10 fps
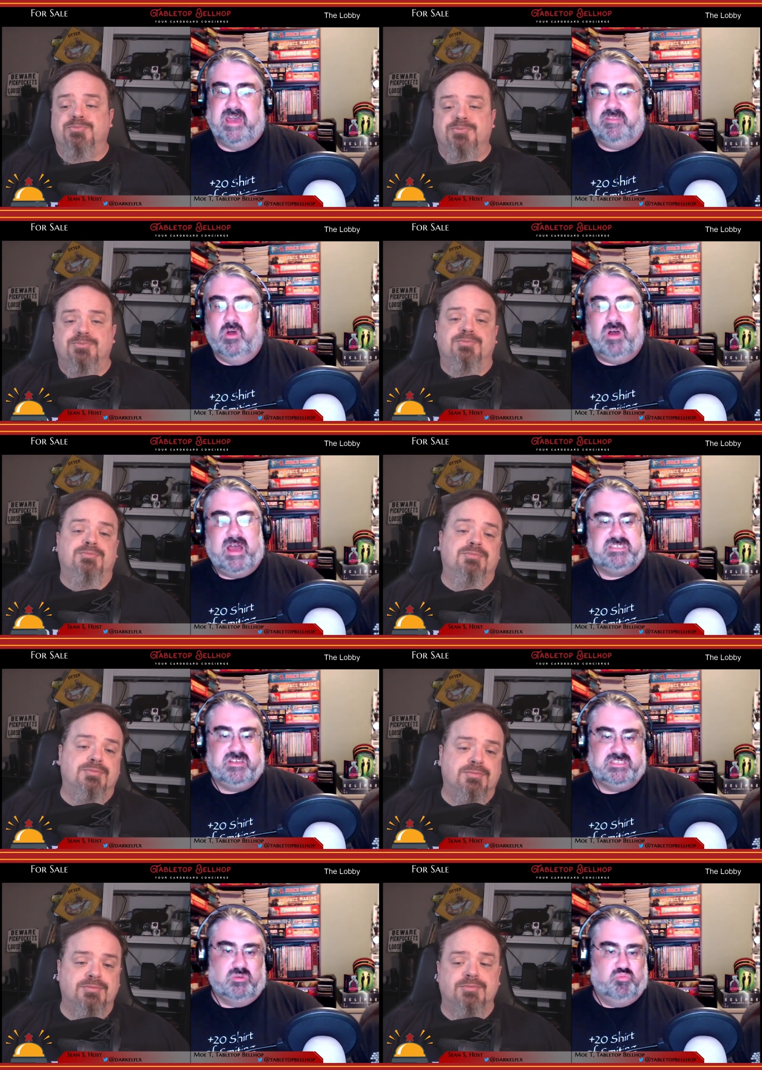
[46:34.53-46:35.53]
Speaker 1: Yeah. No,
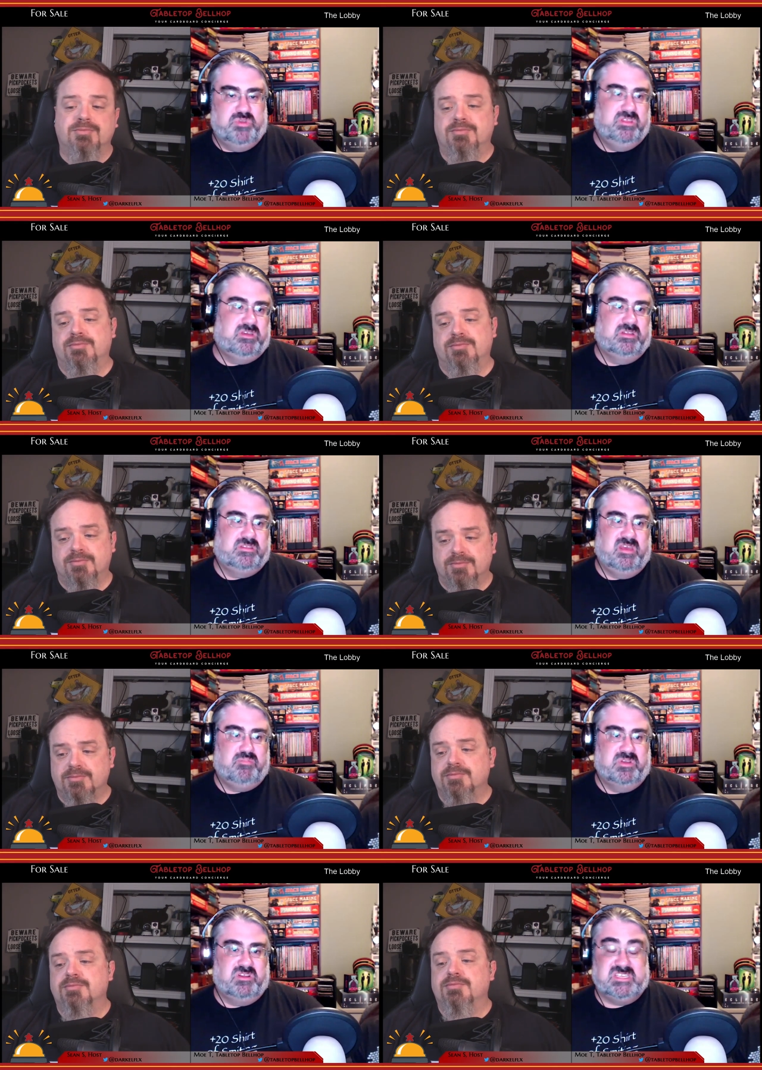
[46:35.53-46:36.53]
actually, that's a really good
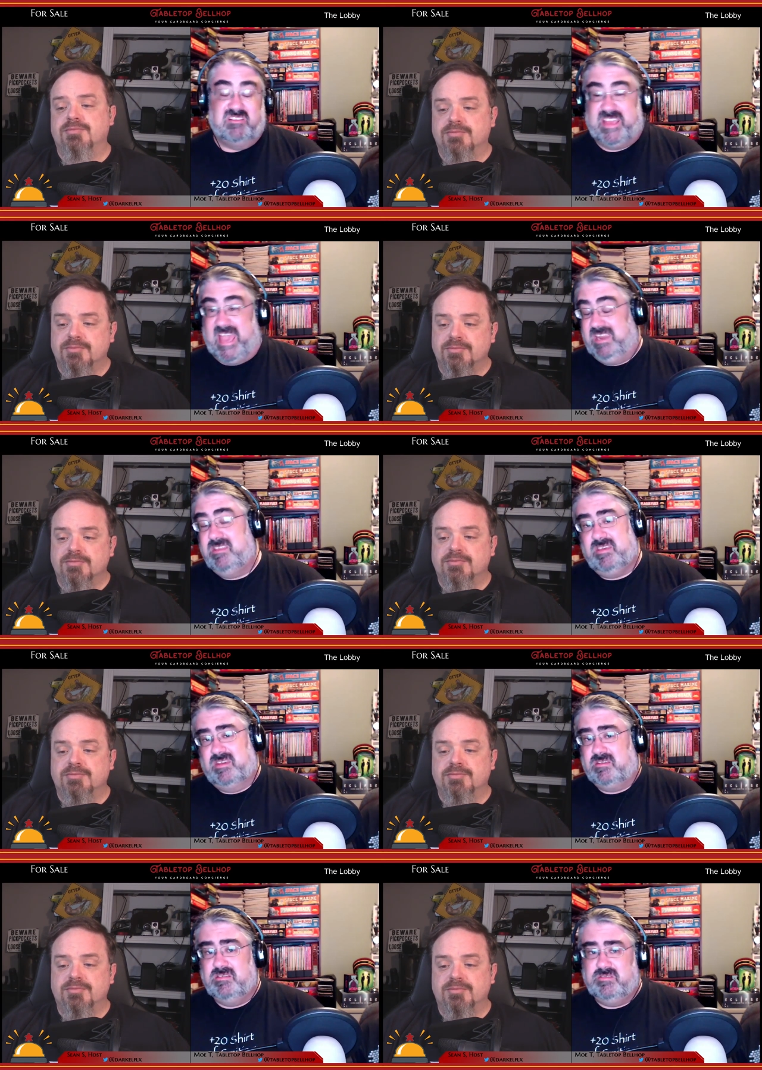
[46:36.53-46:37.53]
tip when you're selling
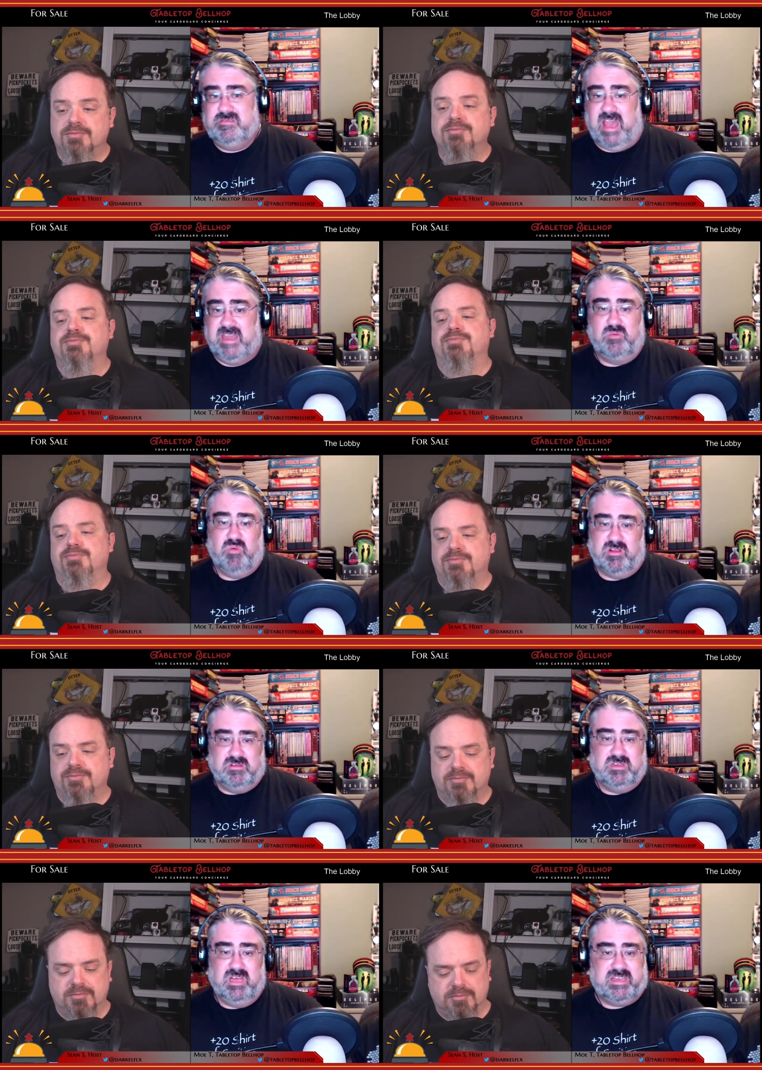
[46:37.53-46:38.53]
anything
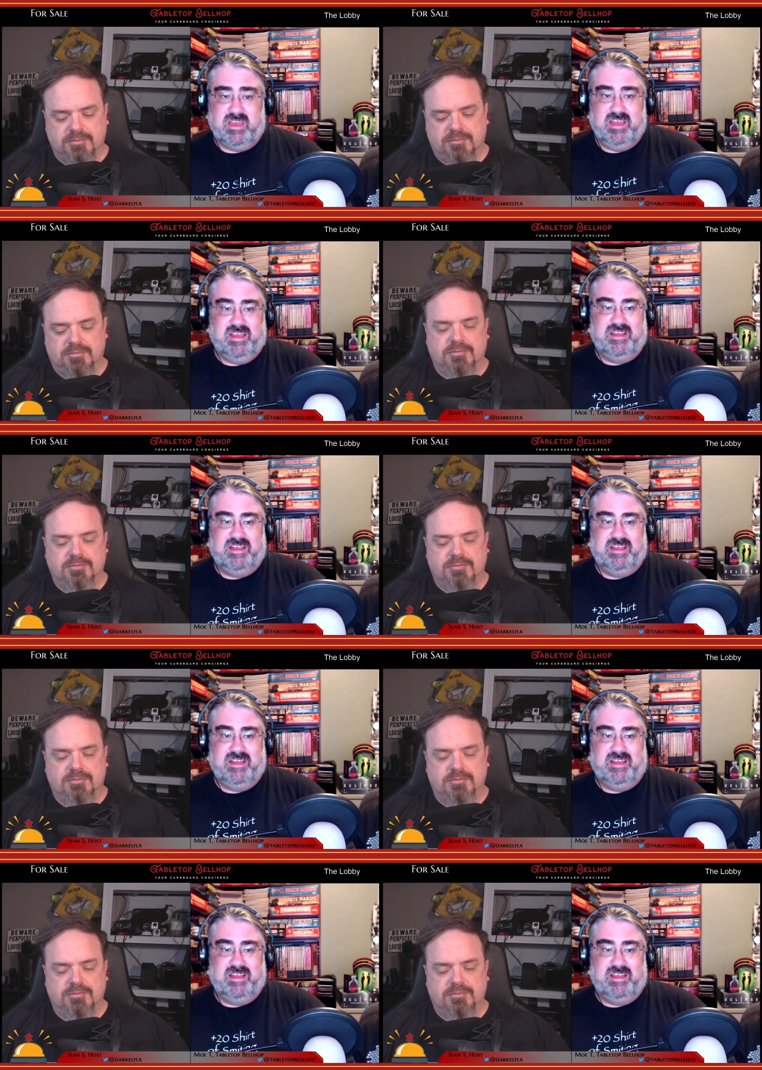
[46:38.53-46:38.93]
anywhere. Like,